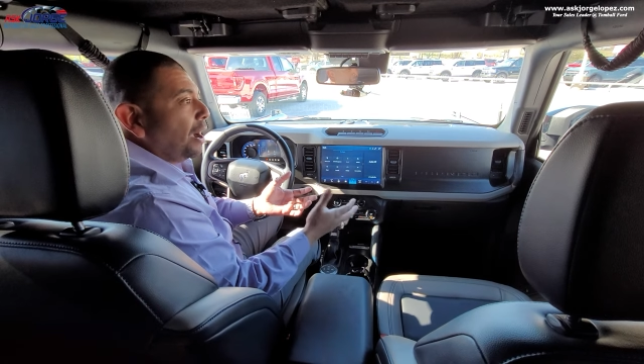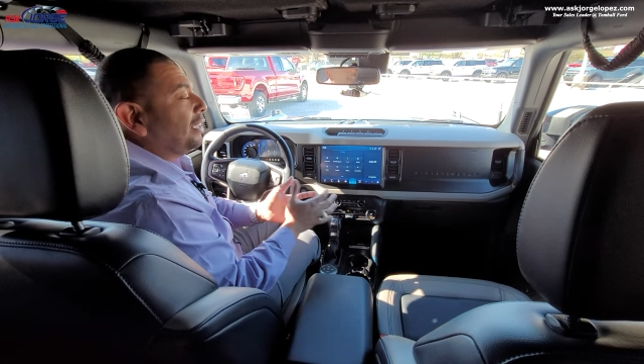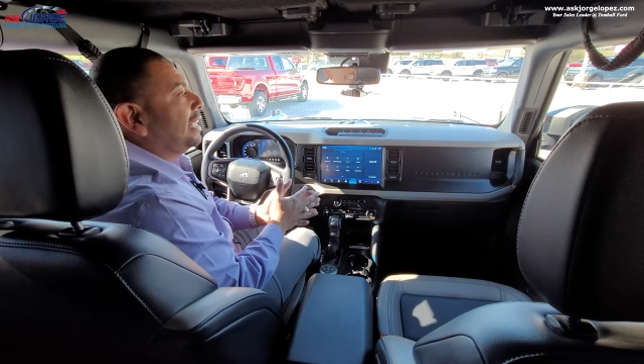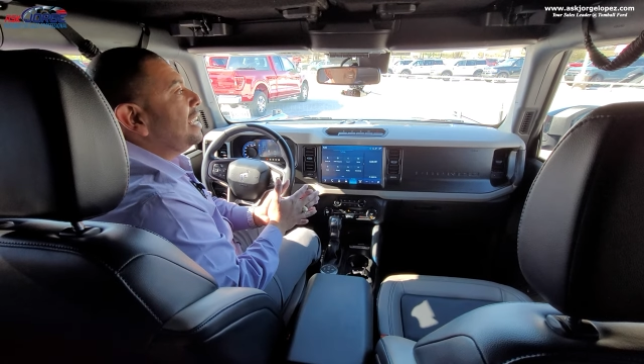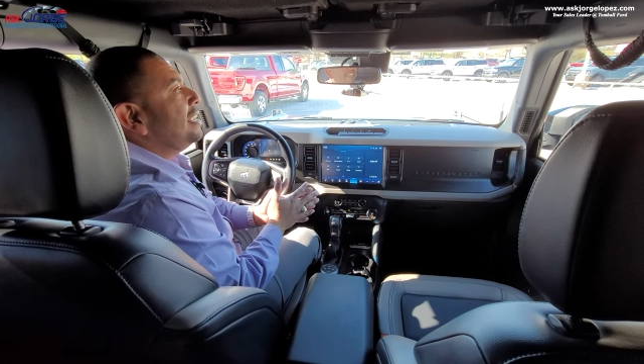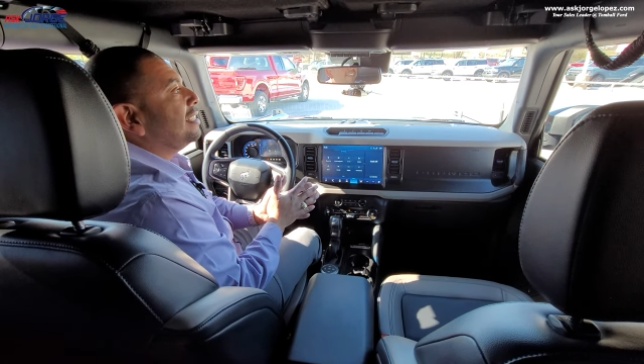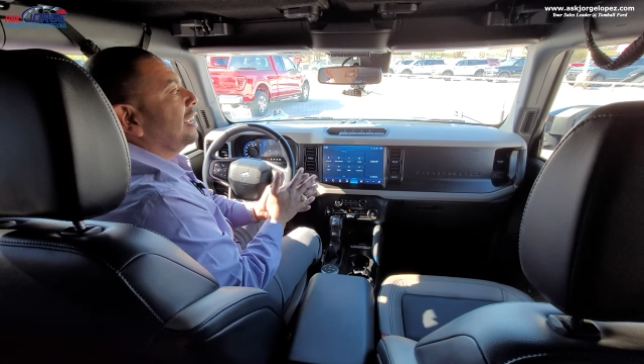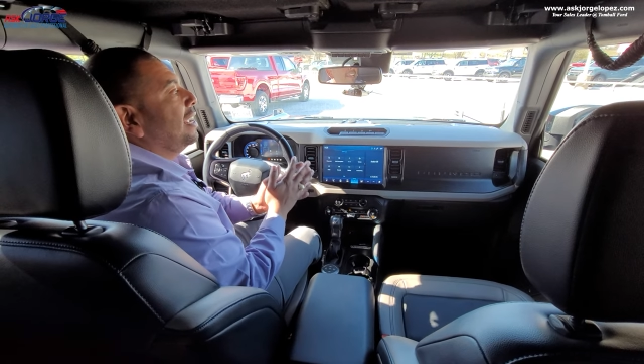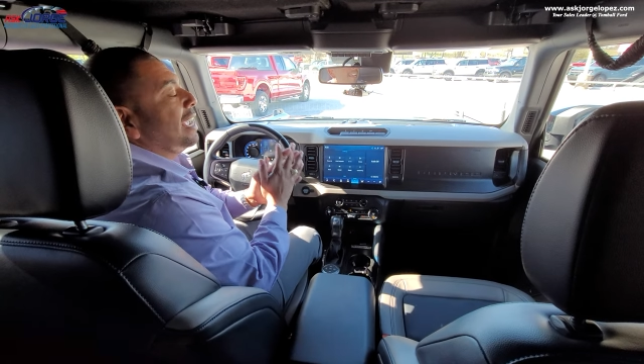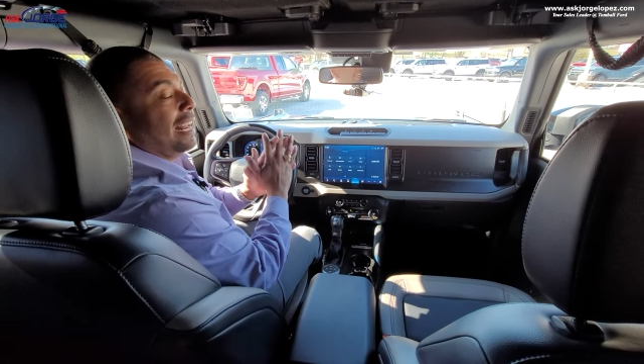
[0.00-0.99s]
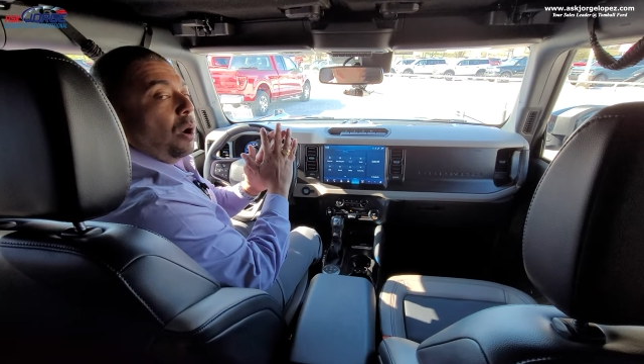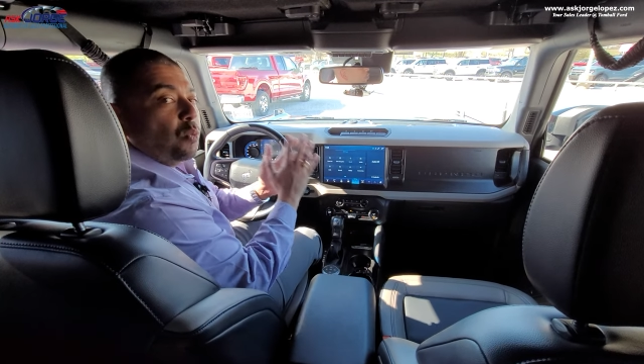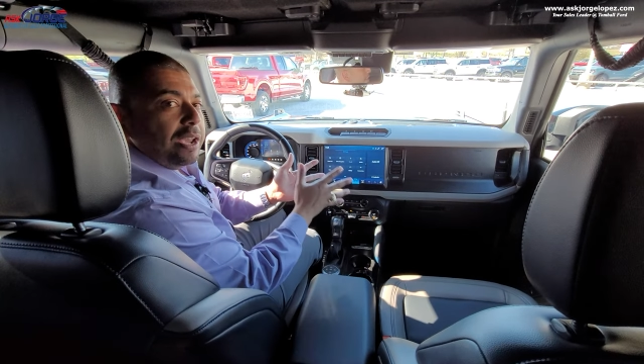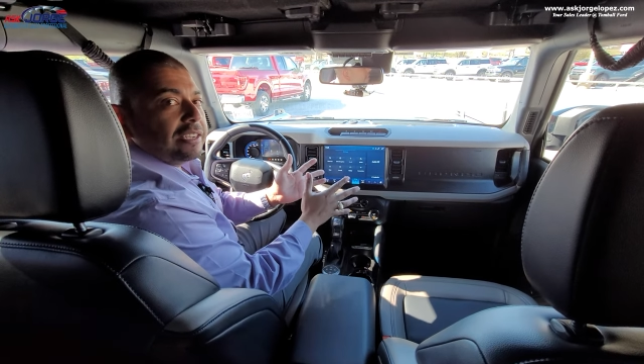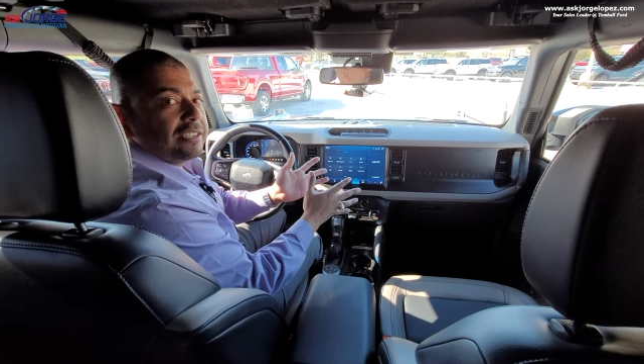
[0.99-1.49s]
Mach-E's, and I
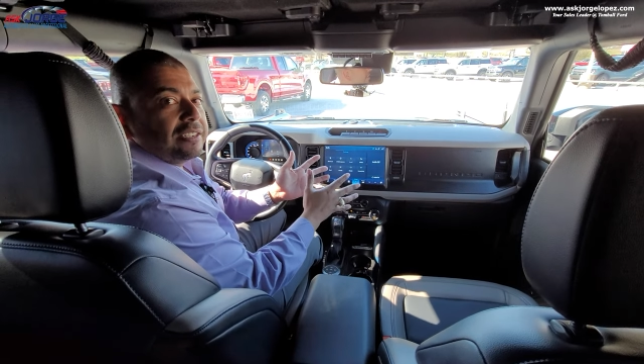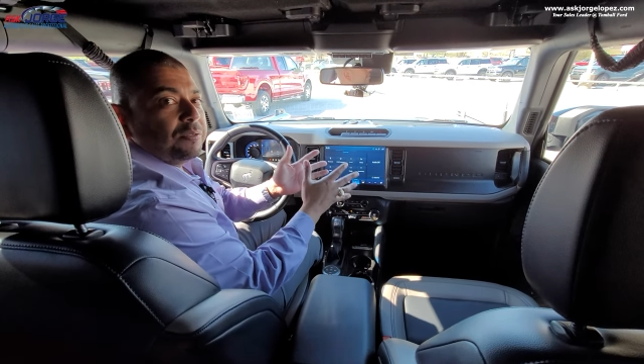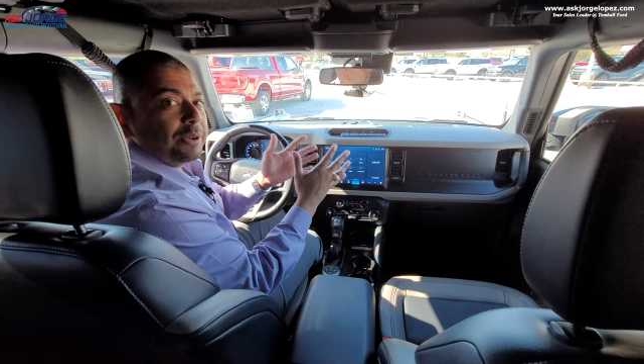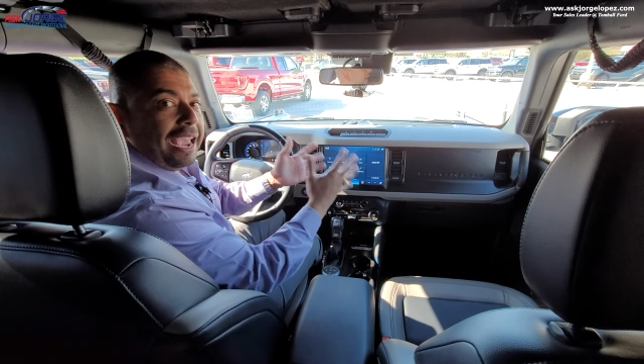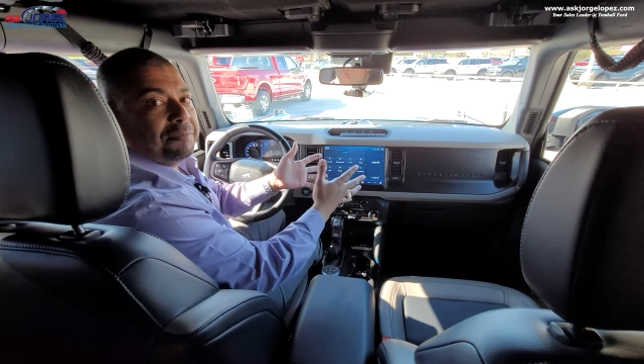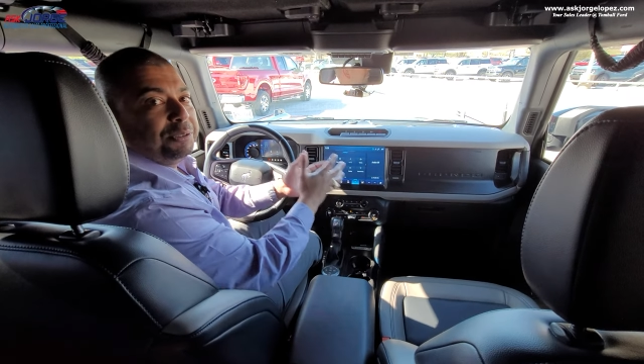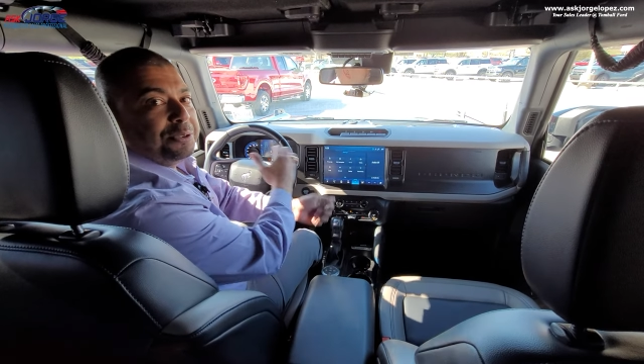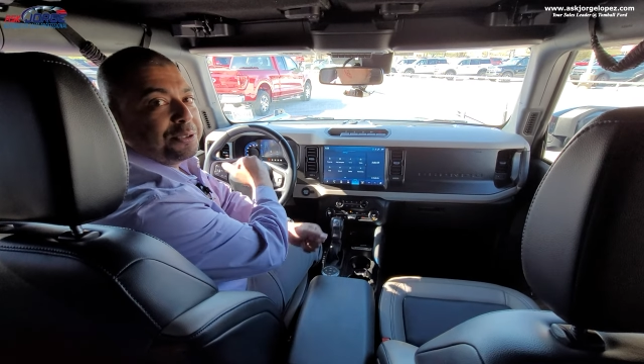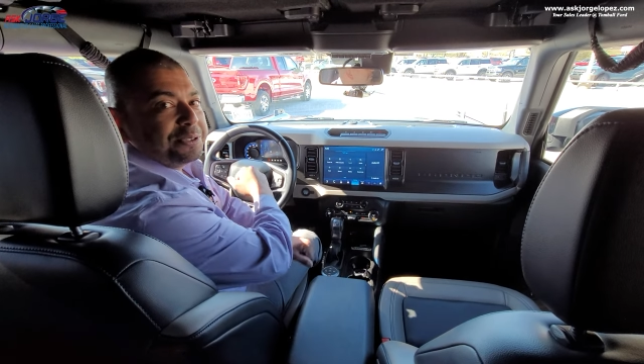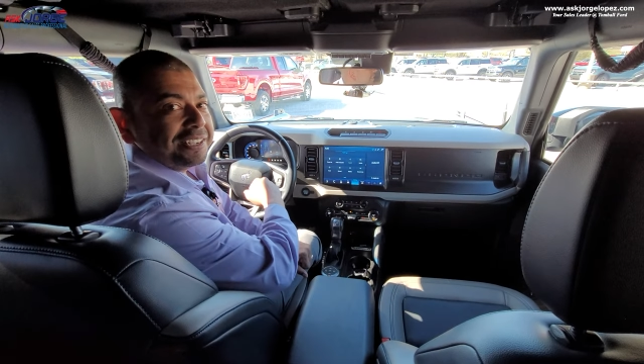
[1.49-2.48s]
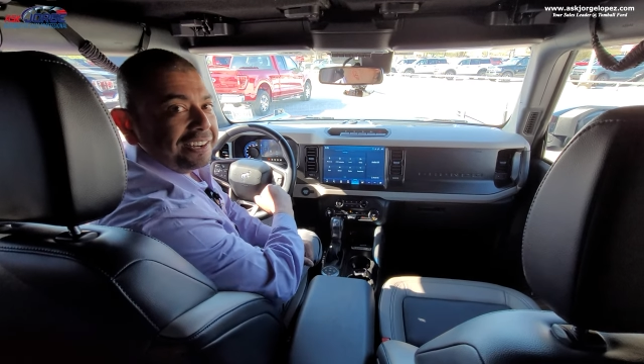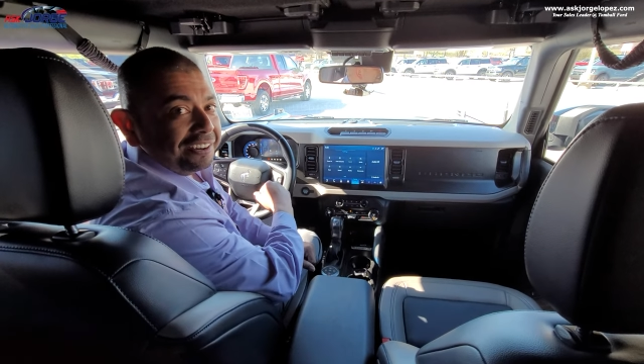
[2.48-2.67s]
wish we had Blue Cruise in